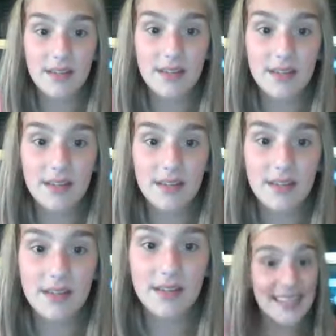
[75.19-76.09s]
So
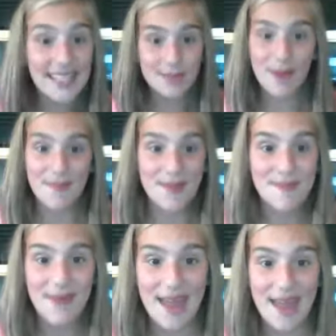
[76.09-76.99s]
yeah, this might be
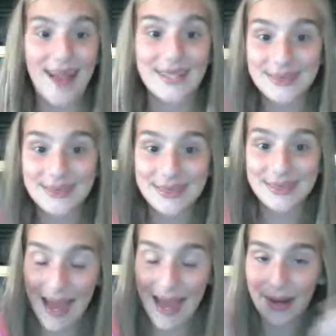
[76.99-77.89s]
my actual
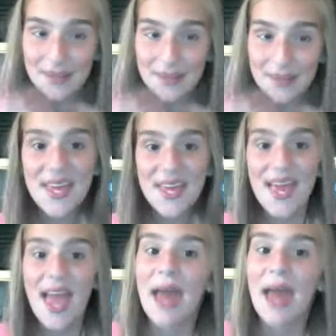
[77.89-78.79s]
background.
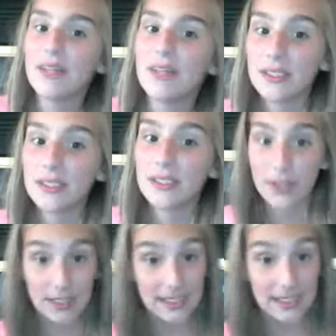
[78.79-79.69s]
And if you guys are wondering,